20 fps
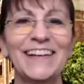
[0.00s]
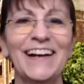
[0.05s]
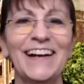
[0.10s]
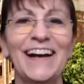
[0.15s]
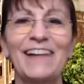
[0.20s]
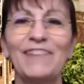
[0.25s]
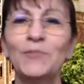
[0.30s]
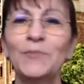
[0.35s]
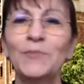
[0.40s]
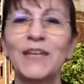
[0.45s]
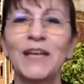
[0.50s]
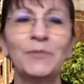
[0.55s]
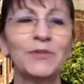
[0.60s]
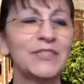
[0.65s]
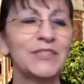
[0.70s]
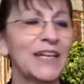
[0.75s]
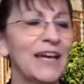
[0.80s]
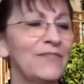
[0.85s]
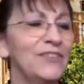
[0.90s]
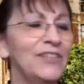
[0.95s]
I will be able
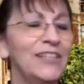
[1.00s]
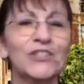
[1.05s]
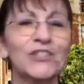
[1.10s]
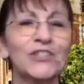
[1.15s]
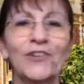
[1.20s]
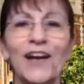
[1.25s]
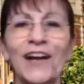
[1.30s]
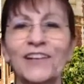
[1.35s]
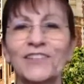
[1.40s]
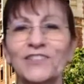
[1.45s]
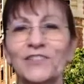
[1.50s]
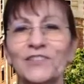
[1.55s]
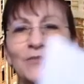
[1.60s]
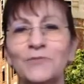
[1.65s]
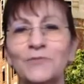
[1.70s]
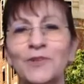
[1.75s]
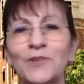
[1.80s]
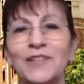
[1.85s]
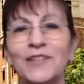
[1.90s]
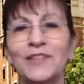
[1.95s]
to have an
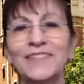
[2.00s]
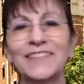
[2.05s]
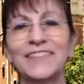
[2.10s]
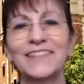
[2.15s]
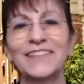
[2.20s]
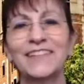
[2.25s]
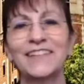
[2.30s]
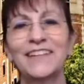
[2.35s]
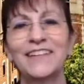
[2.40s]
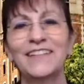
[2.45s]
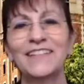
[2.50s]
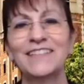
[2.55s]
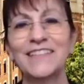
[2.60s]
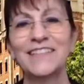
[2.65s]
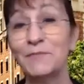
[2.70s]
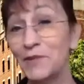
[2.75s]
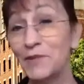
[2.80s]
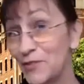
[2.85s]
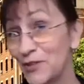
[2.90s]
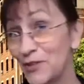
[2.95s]
interaction with
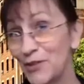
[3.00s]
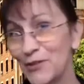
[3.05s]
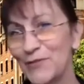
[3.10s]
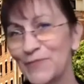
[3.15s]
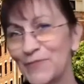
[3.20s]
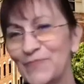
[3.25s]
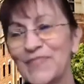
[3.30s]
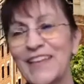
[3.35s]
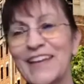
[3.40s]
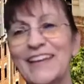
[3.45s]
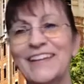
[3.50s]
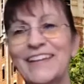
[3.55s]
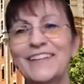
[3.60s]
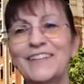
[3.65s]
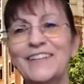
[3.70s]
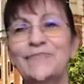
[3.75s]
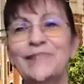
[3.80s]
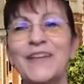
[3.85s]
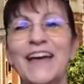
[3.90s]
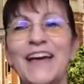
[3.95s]
some of you
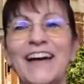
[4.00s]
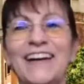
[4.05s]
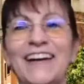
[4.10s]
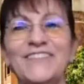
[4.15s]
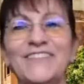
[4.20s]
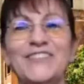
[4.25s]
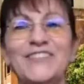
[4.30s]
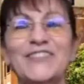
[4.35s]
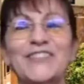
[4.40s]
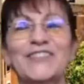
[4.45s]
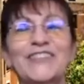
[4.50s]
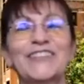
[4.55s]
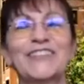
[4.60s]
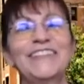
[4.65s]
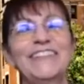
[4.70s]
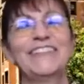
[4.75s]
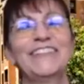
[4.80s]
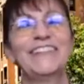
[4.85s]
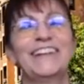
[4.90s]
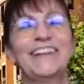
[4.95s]
after
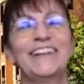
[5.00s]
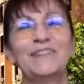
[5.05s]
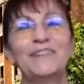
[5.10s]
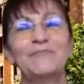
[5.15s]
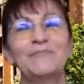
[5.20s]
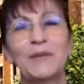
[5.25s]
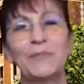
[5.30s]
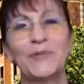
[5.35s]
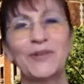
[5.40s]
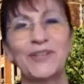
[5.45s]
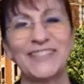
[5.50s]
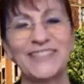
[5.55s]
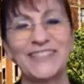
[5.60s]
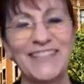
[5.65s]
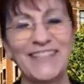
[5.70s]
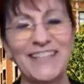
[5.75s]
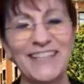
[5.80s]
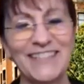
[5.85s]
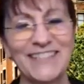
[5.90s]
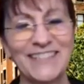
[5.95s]
my
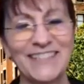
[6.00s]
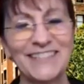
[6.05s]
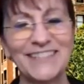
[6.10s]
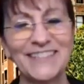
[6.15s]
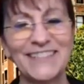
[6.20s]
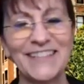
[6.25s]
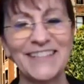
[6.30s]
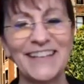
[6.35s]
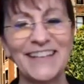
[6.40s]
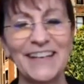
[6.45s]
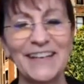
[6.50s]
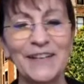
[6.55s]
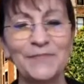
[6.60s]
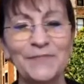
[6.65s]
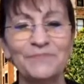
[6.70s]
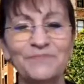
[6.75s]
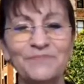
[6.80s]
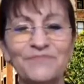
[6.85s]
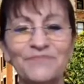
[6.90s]
presentation today.